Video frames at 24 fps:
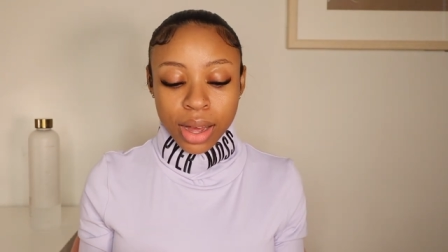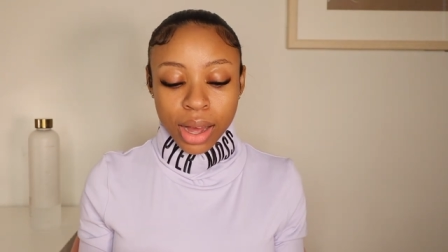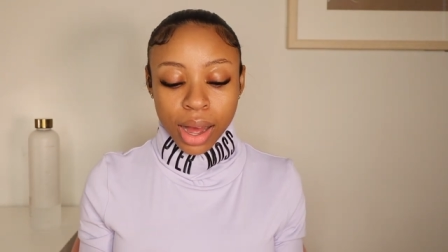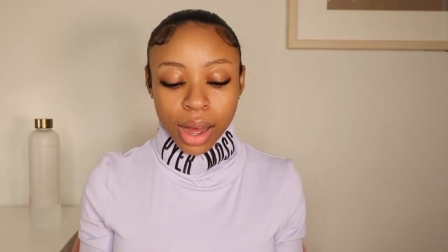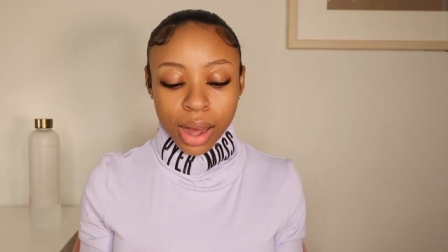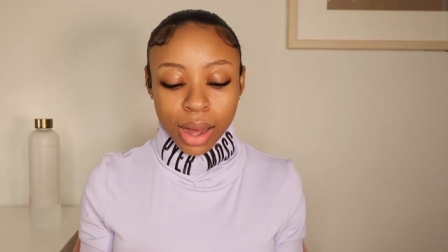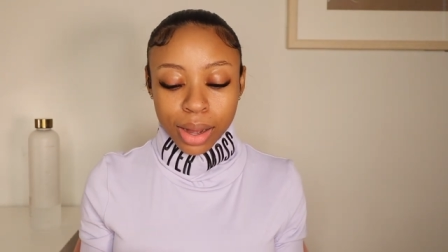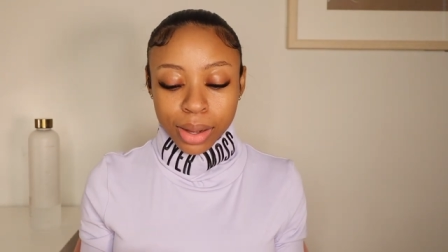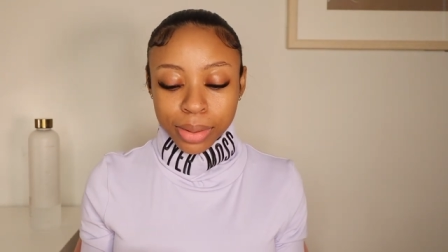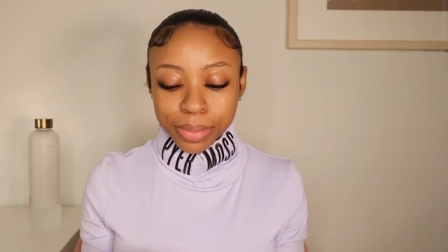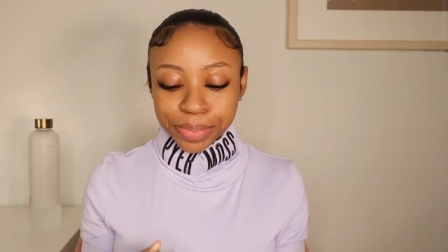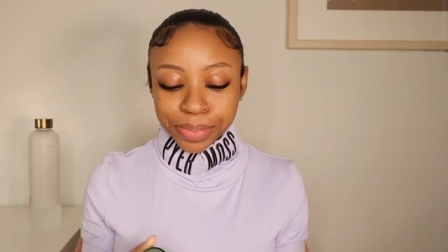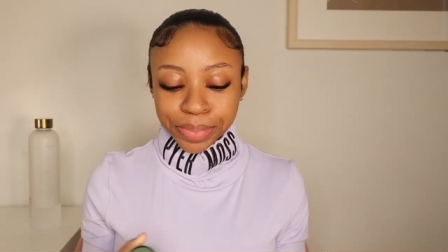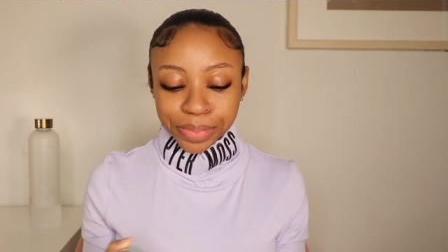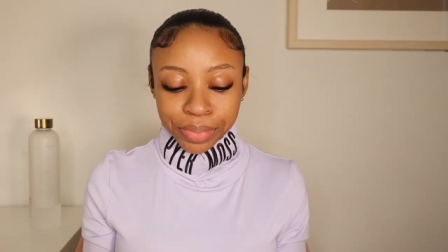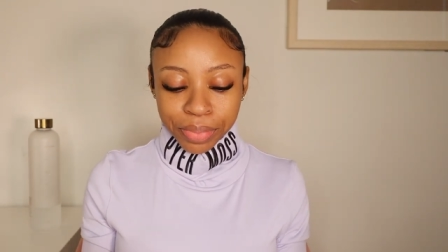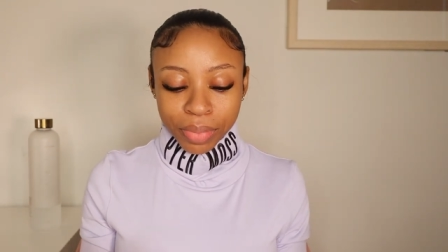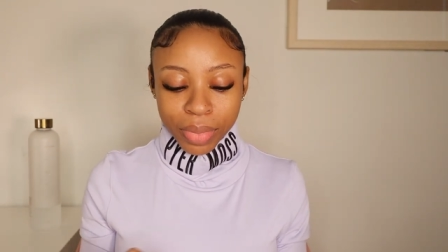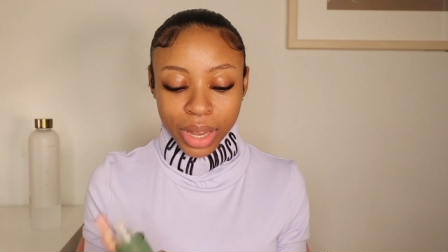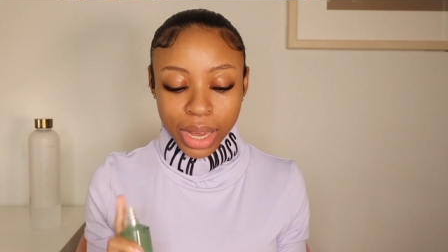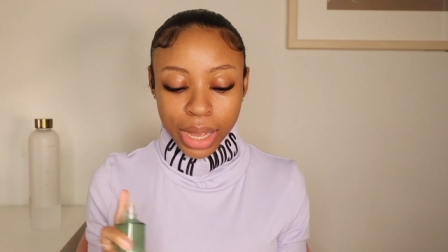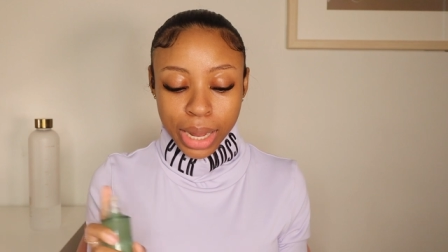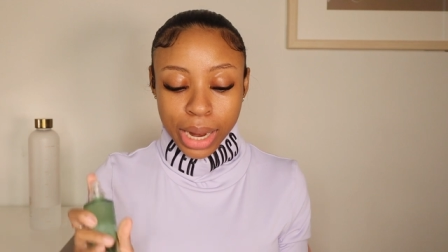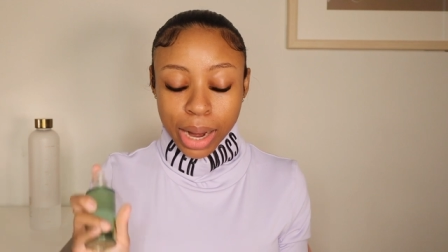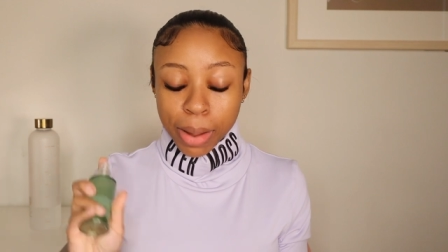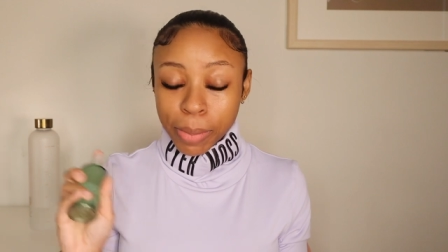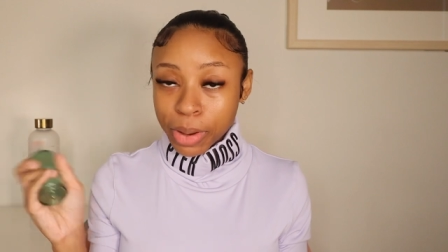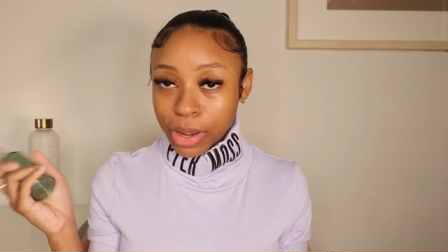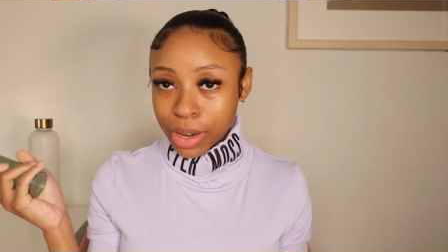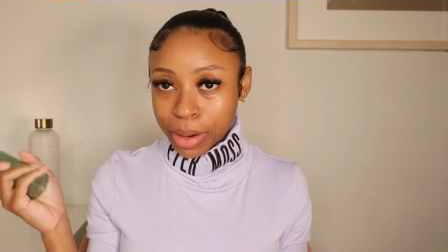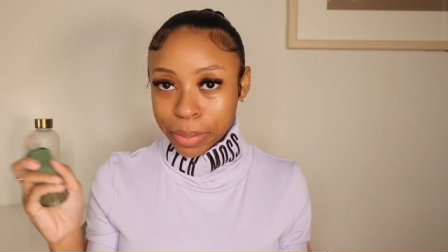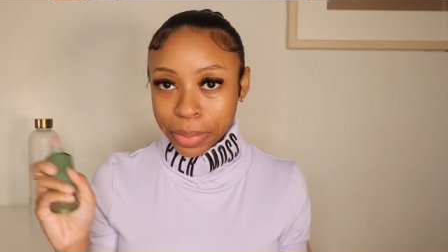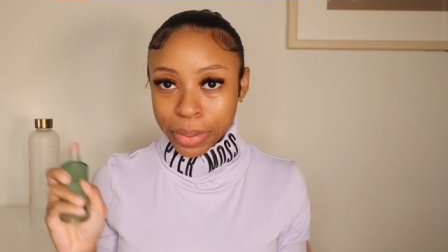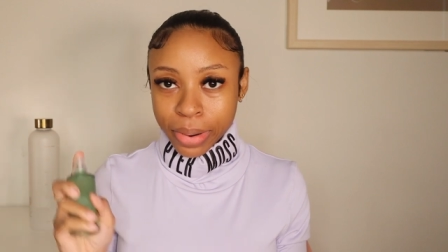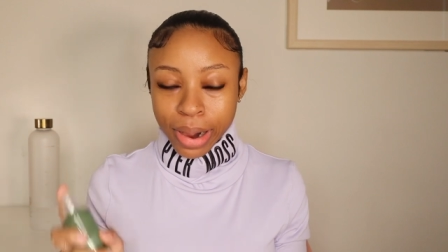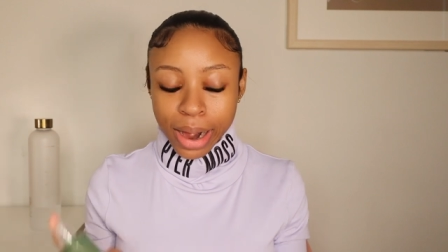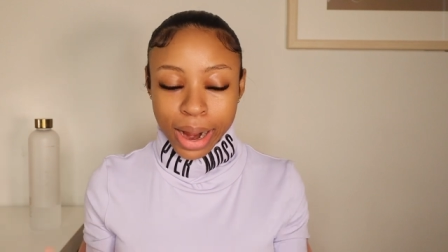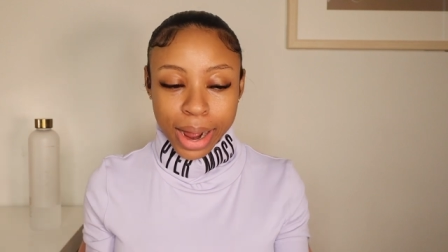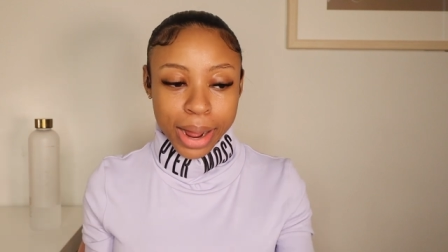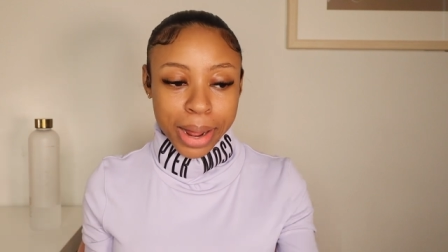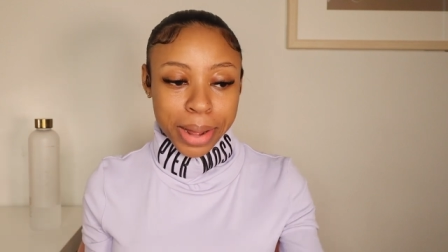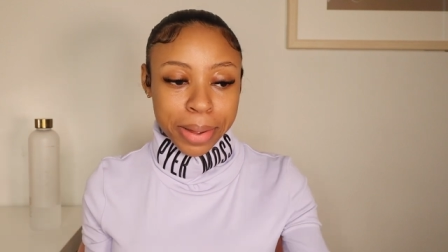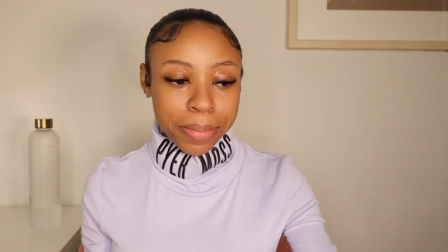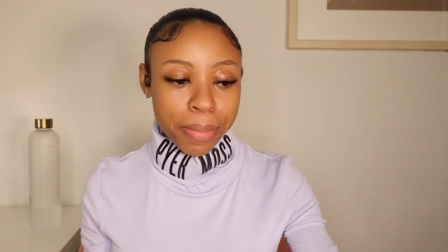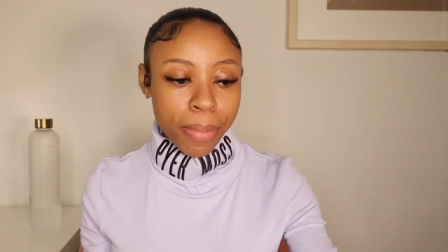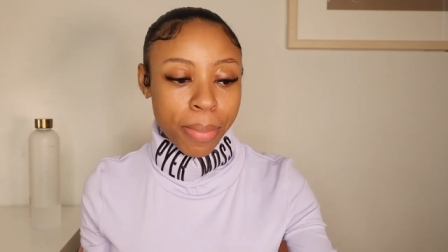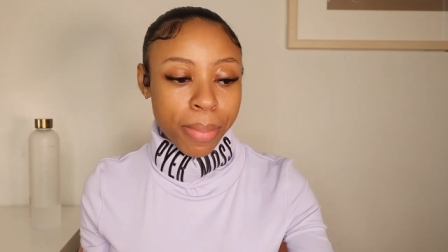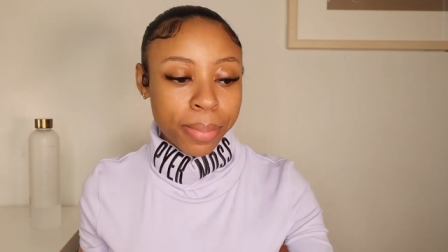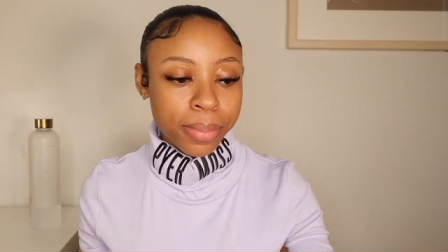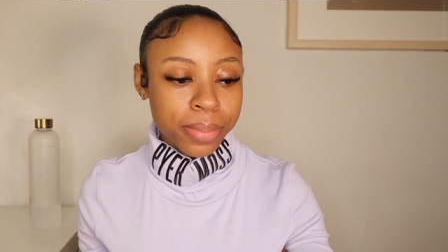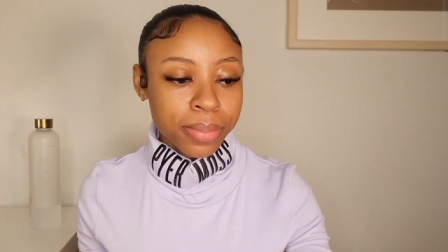Um, and then I'm going to prime.